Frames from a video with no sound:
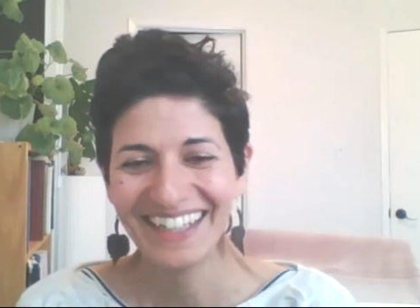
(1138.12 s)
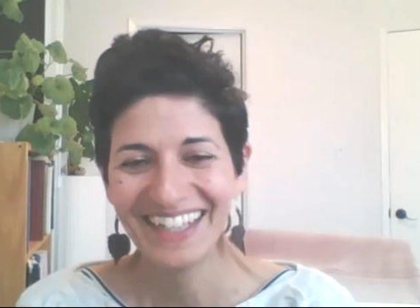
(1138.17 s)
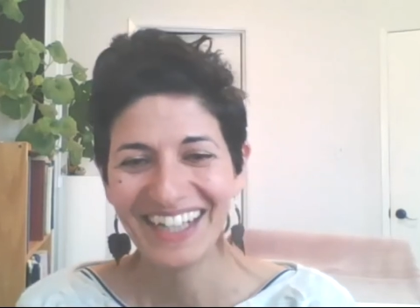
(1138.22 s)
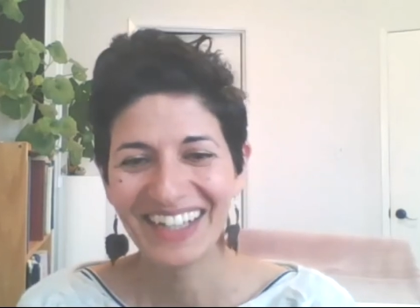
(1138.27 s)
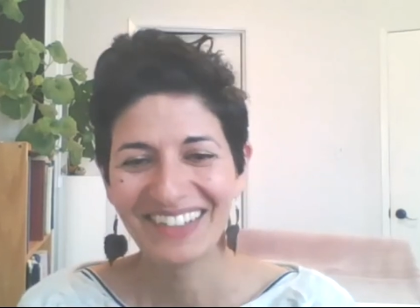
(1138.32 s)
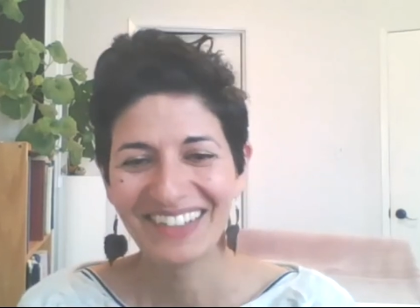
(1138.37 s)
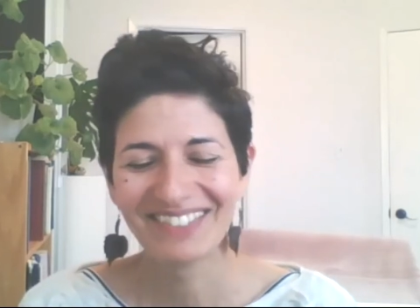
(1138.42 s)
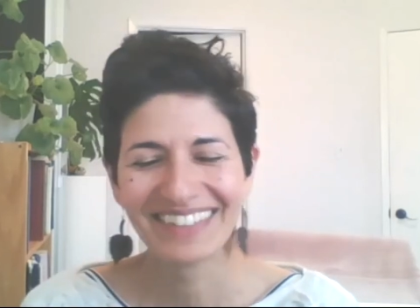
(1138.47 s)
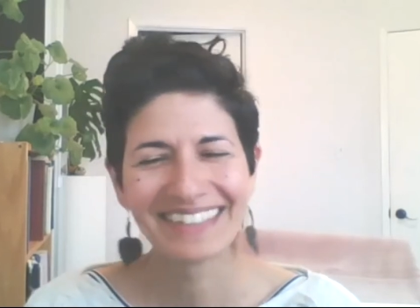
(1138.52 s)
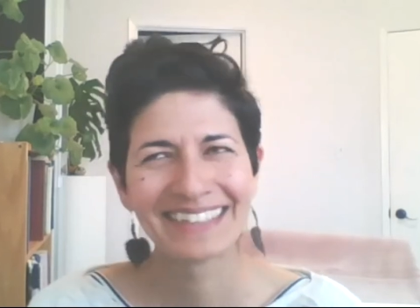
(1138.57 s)

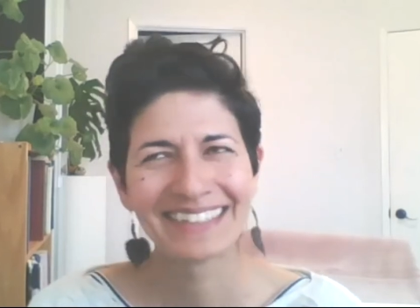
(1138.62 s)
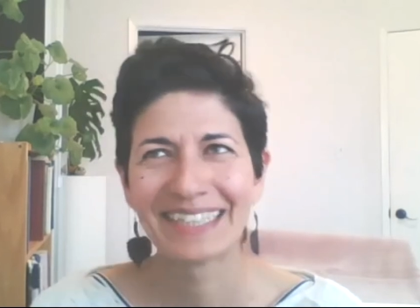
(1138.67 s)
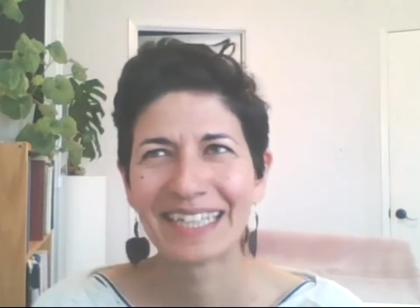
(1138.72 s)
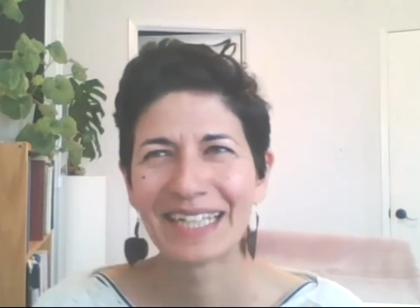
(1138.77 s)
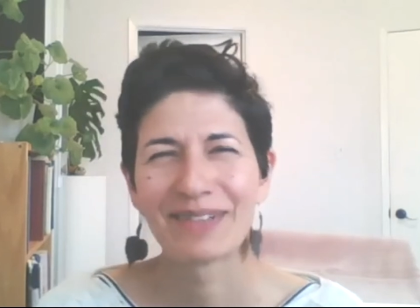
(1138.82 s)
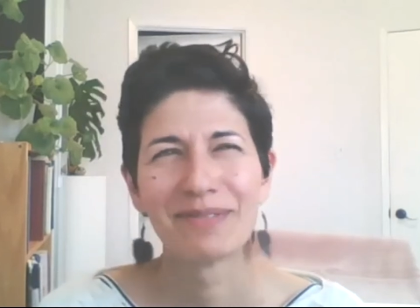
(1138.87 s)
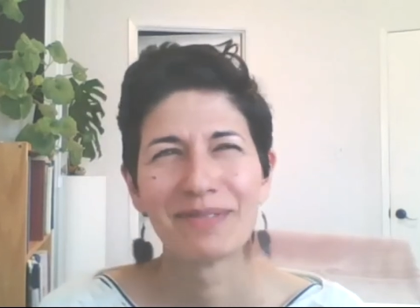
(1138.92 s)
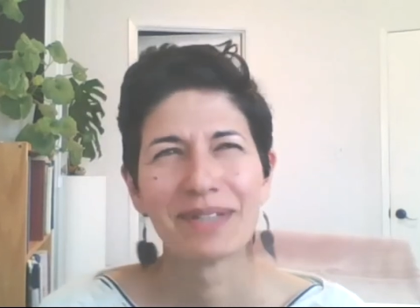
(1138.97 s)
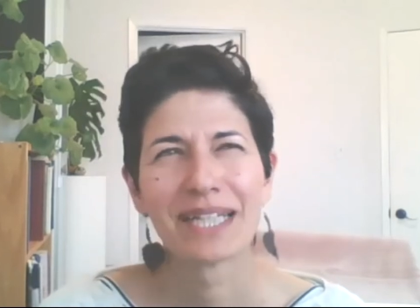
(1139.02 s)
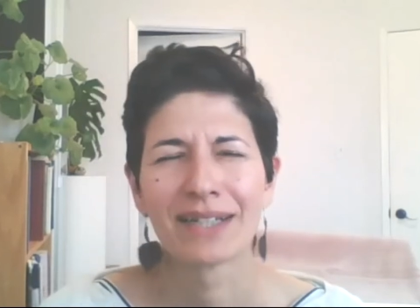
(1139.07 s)
I'm listening.
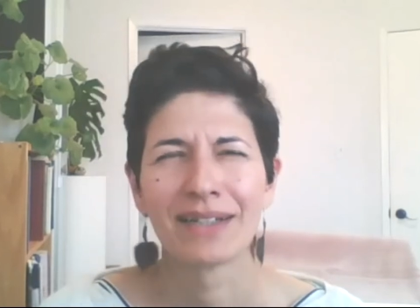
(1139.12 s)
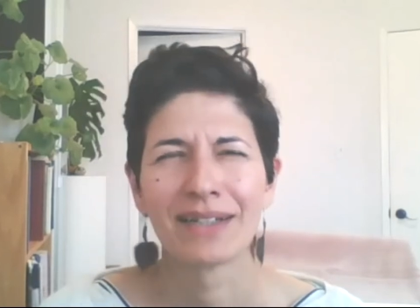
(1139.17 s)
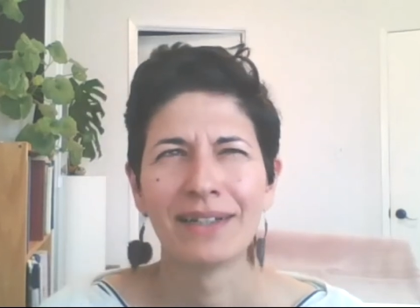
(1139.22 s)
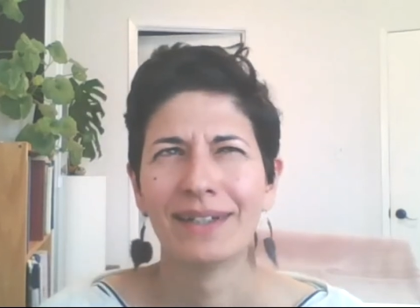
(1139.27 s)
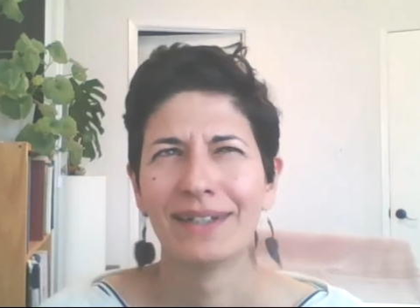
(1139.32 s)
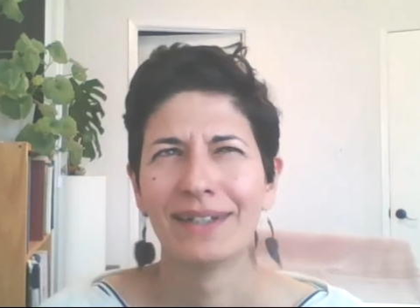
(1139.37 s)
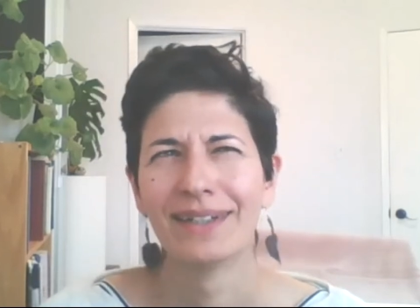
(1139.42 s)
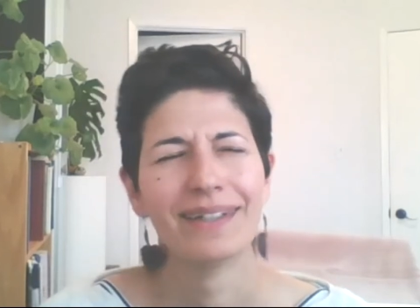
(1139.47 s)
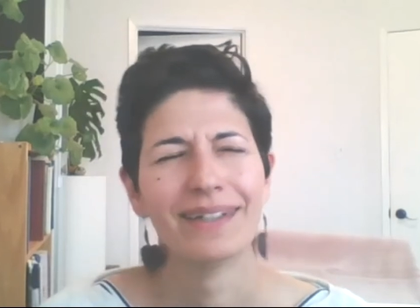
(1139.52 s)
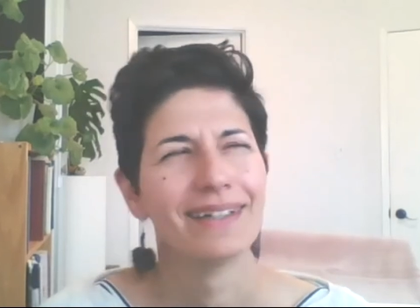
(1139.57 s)
I'm like,
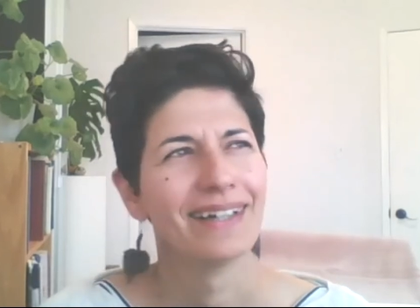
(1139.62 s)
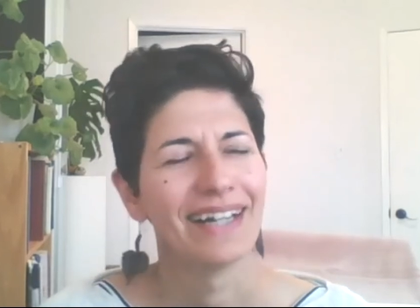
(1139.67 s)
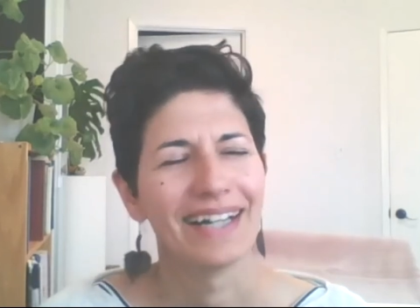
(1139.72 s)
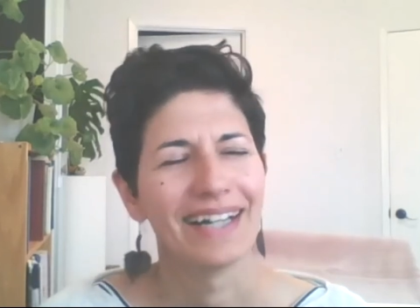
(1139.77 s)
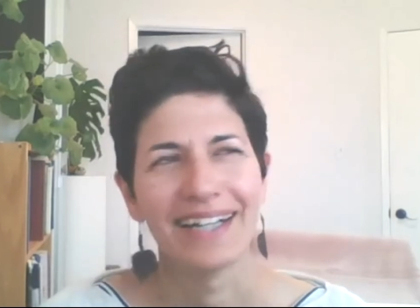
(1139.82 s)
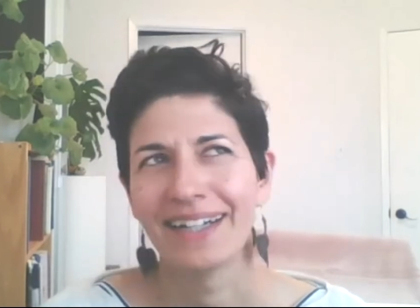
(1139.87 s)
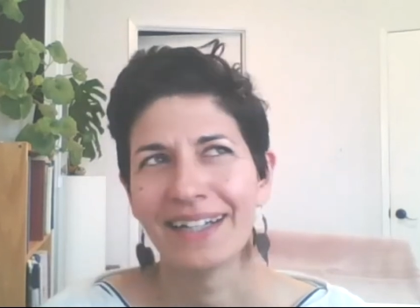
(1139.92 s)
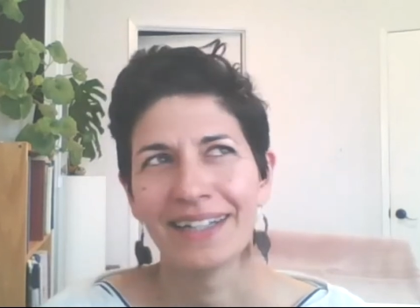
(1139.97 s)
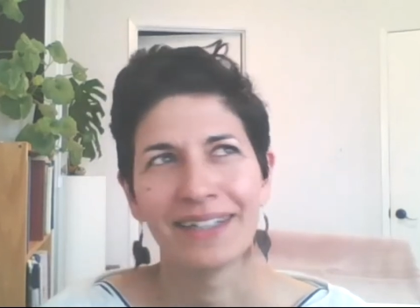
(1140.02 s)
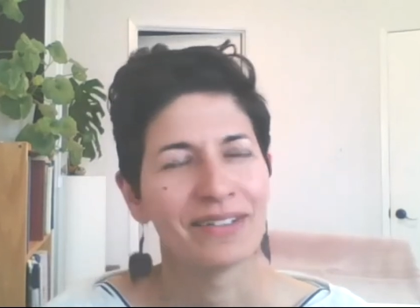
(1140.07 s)

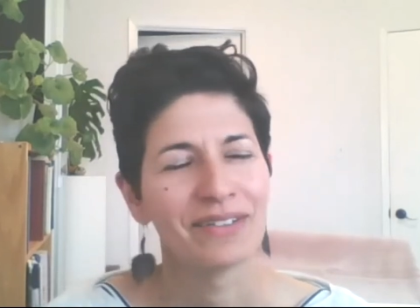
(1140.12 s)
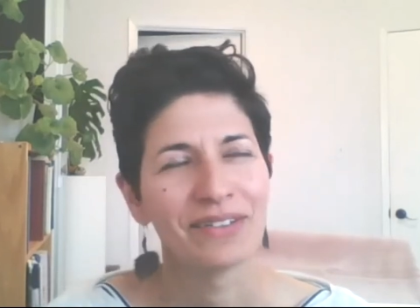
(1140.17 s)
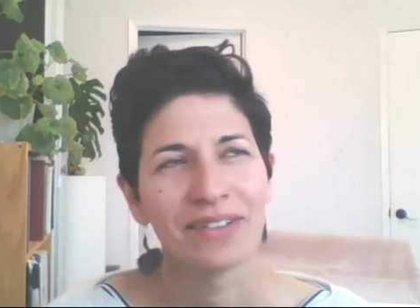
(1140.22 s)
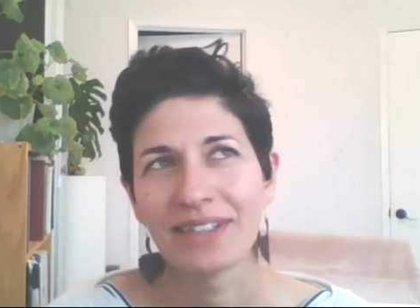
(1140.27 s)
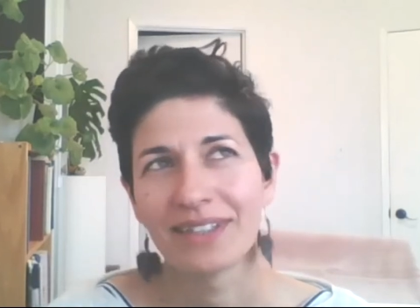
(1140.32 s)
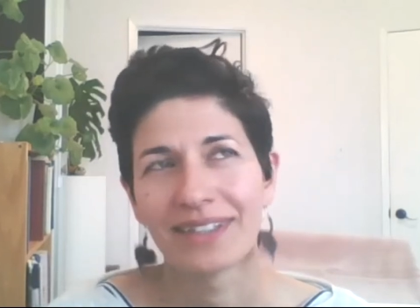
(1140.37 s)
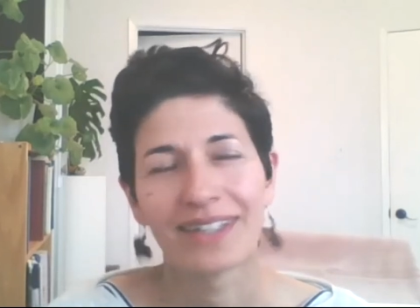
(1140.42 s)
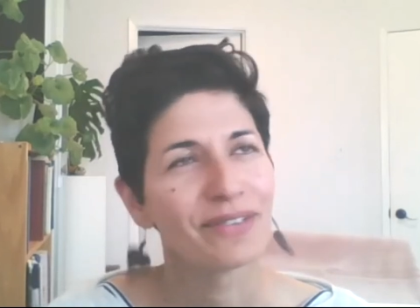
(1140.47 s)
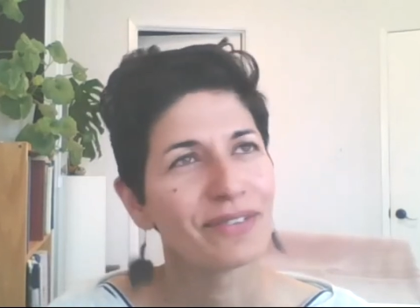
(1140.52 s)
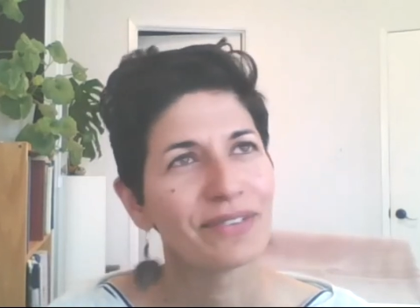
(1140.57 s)

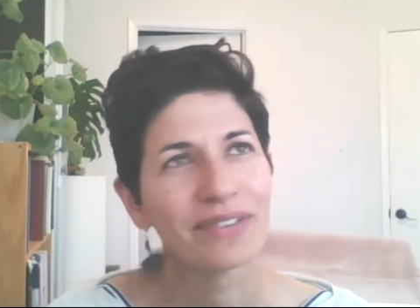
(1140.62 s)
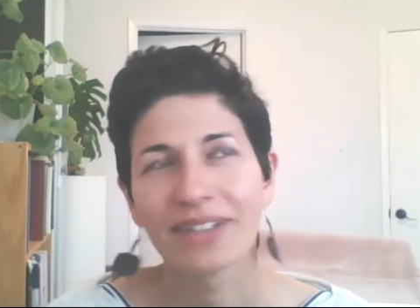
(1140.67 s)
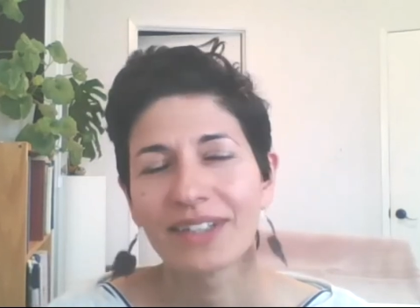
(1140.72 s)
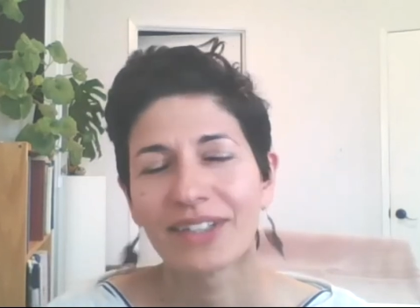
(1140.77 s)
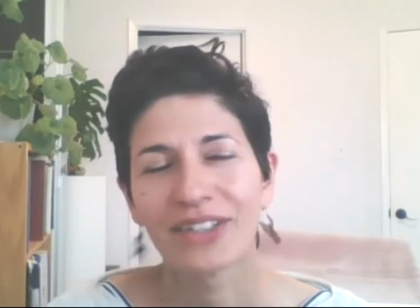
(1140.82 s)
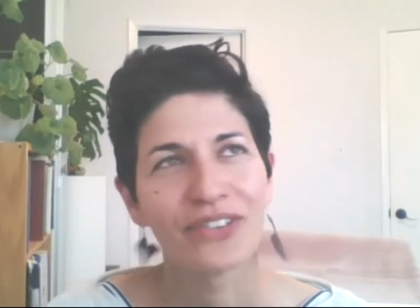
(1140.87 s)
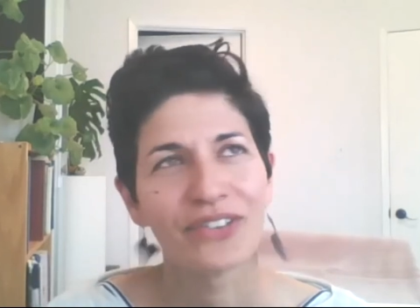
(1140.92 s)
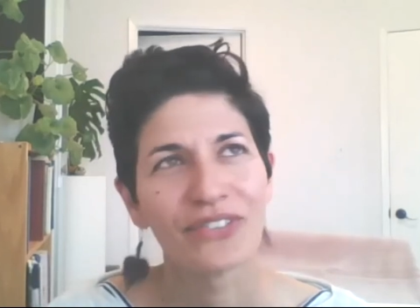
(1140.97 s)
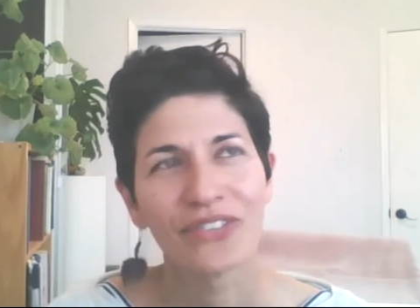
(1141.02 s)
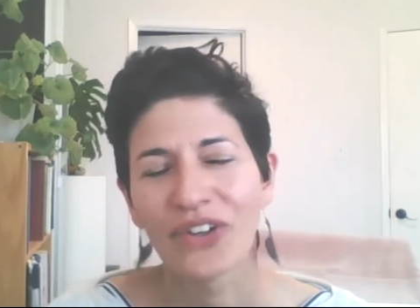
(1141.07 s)
I really
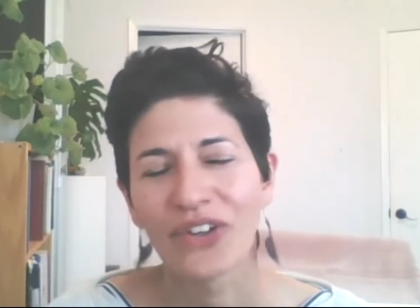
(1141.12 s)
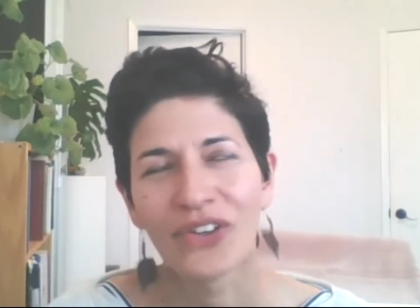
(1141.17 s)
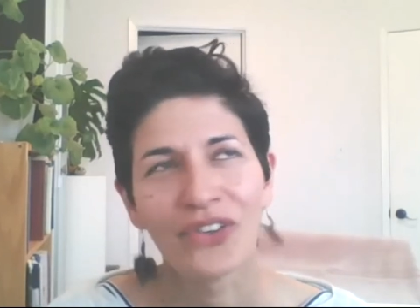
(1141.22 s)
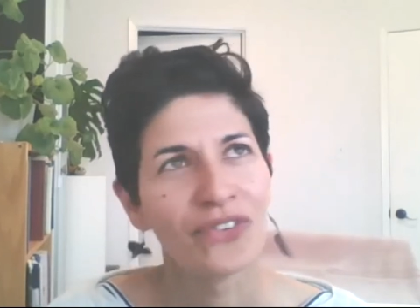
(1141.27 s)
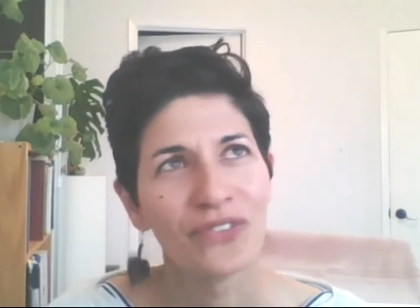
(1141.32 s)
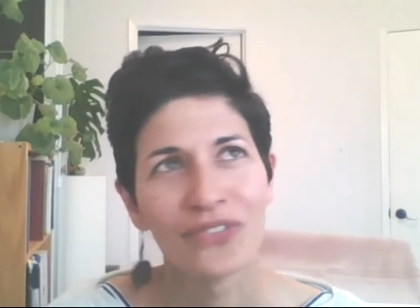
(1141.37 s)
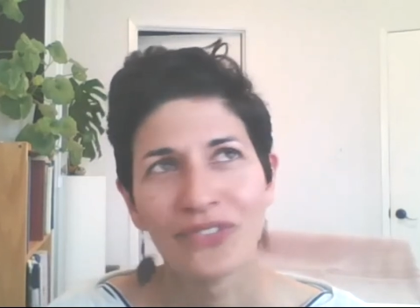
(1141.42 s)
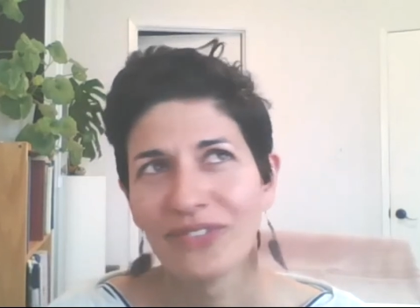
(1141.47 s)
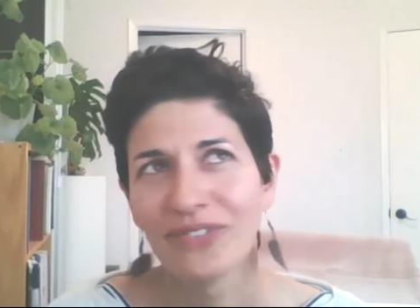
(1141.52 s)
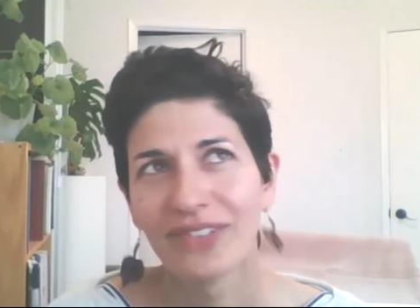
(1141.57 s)
don't
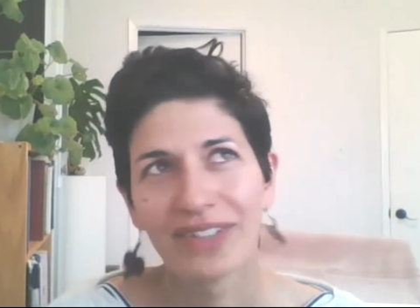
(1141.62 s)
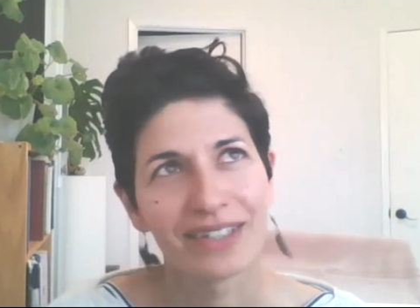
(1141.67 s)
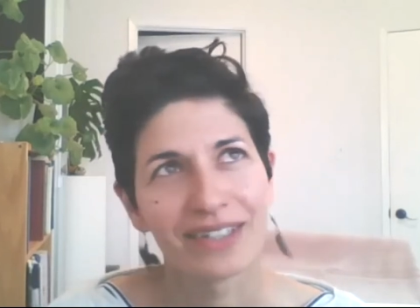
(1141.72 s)
know what